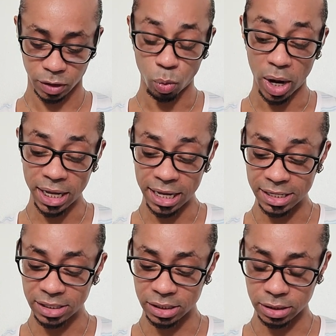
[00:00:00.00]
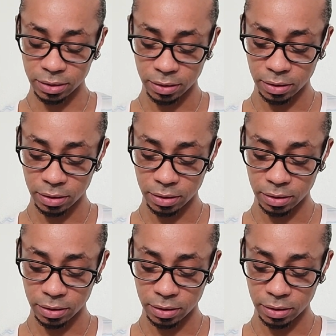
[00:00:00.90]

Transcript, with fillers: What is